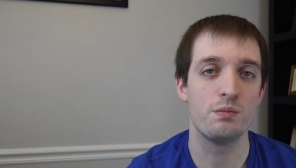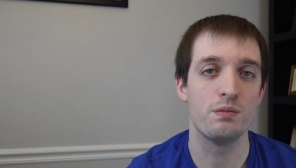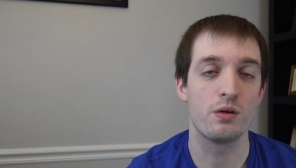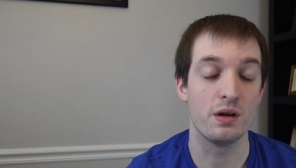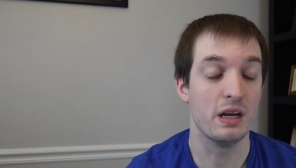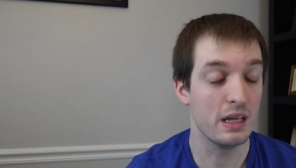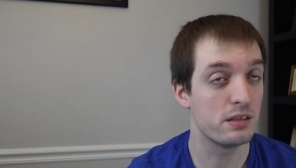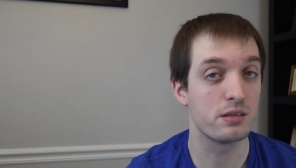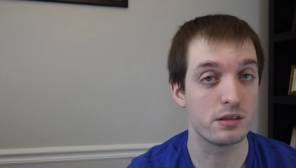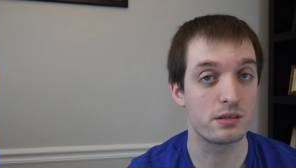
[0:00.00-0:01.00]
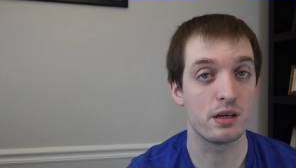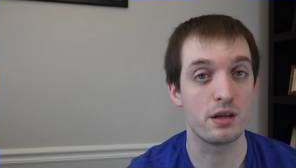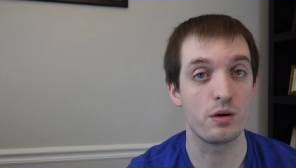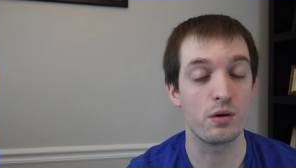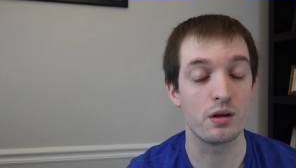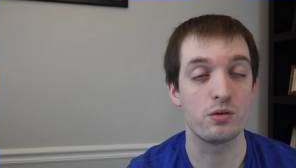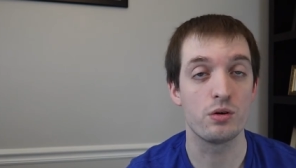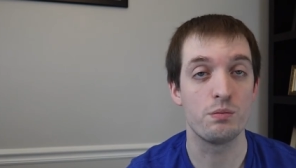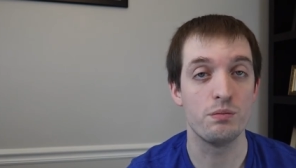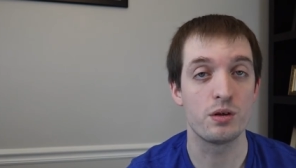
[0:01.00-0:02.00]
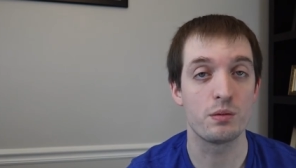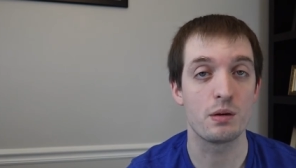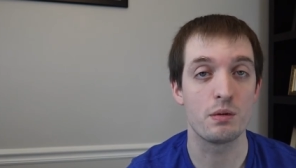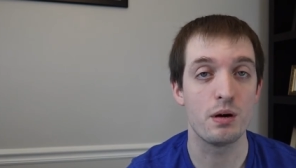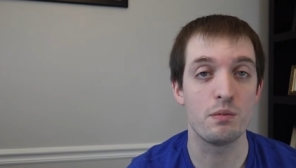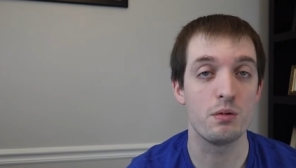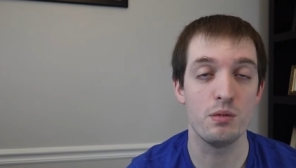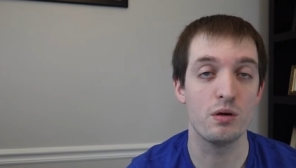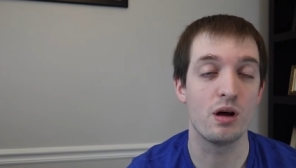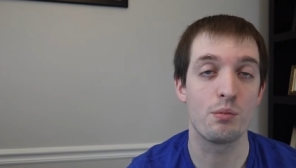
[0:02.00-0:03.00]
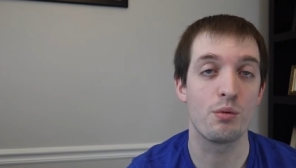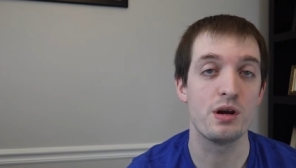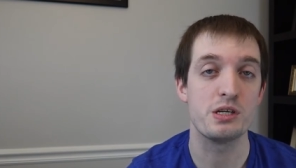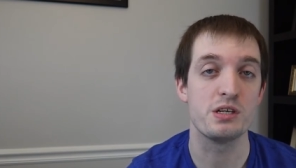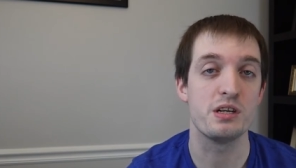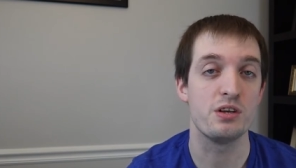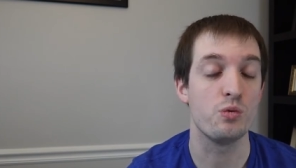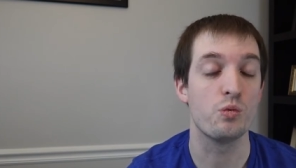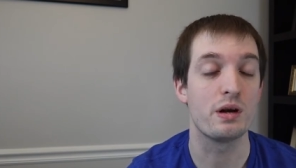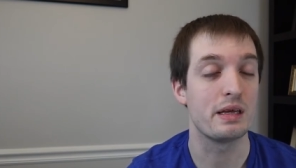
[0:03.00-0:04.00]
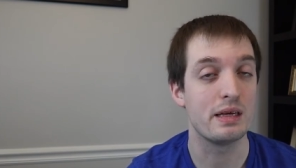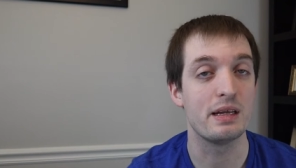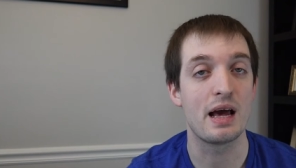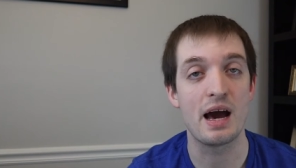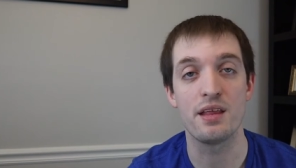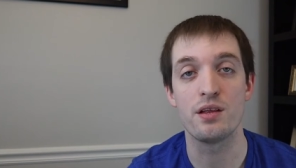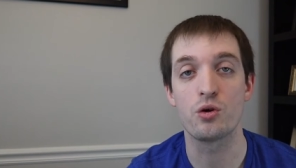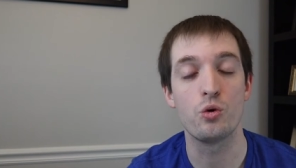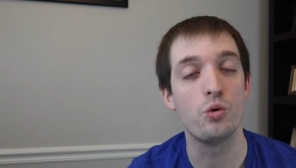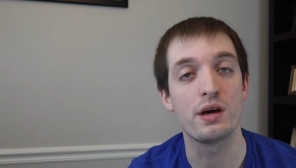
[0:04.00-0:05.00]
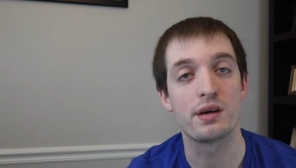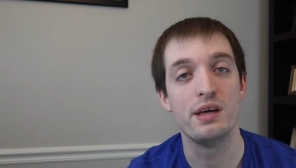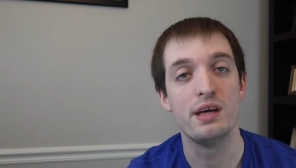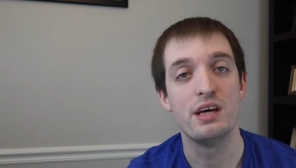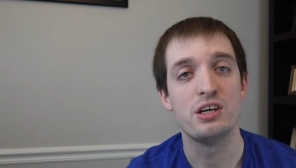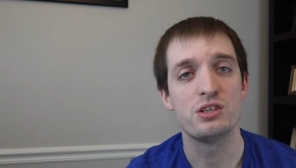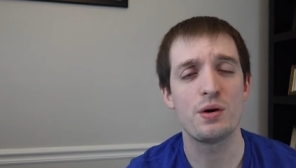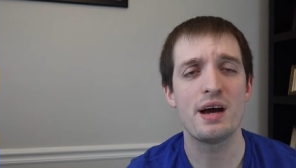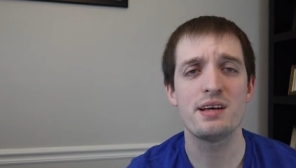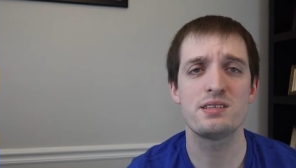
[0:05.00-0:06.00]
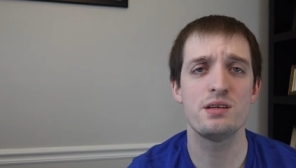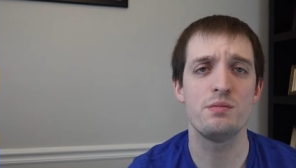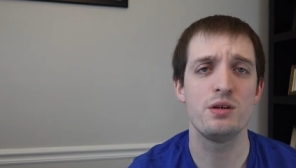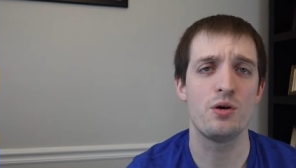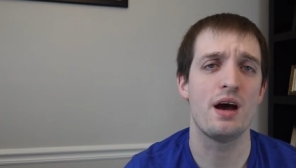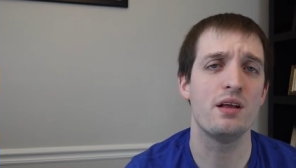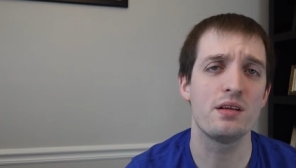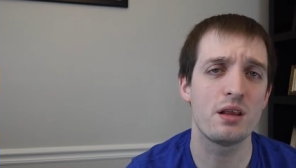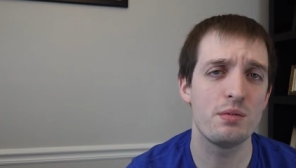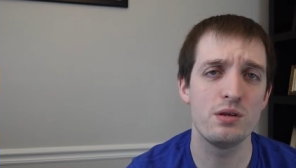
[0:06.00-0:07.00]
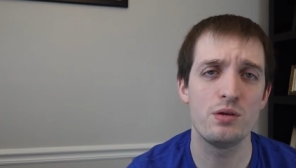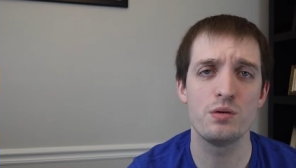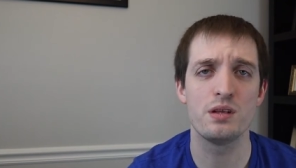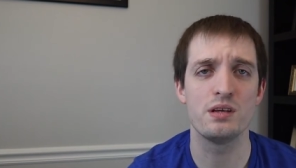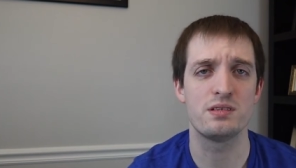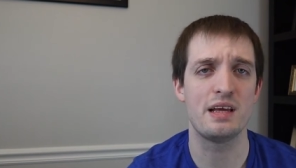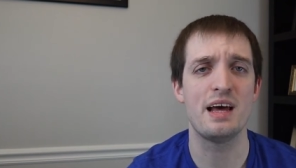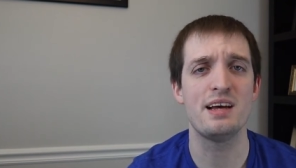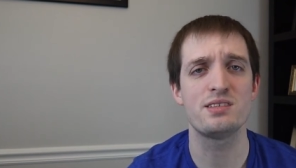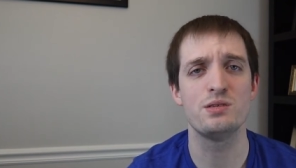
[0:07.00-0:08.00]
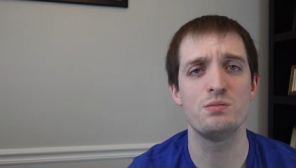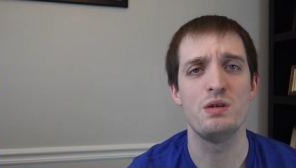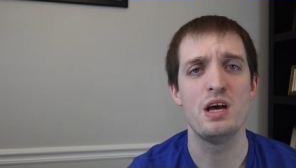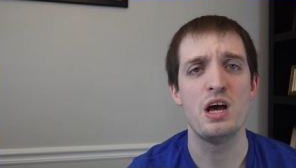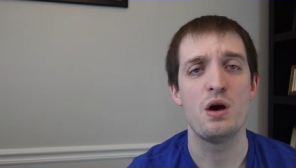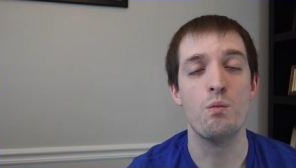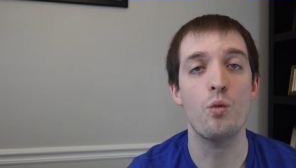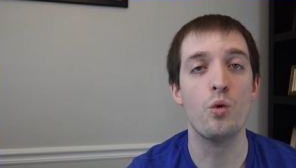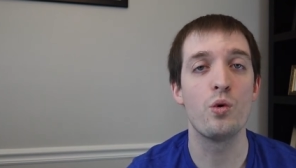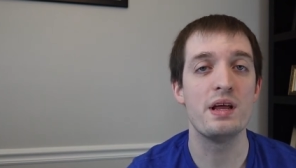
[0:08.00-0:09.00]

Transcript: or it is a good sign that you're running into a, some type of puppy mill operation and you want to get out of there quick. So ask them, you know, how long they've been doing this, and ask them more